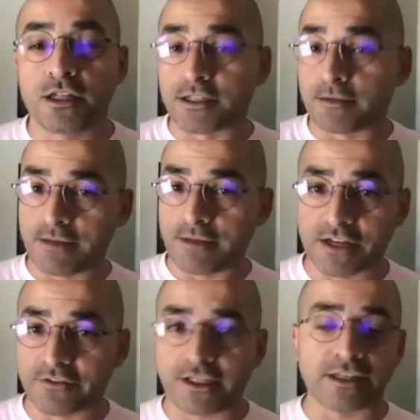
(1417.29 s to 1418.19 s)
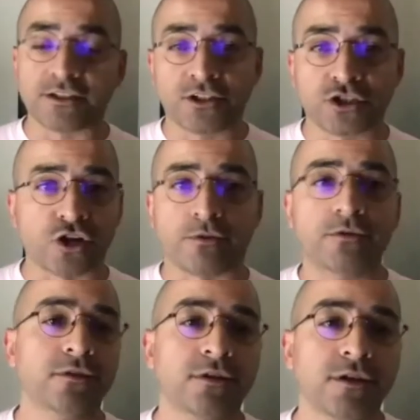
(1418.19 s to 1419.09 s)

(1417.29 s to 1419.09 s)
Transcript: Sometimes you have to get into good trouble.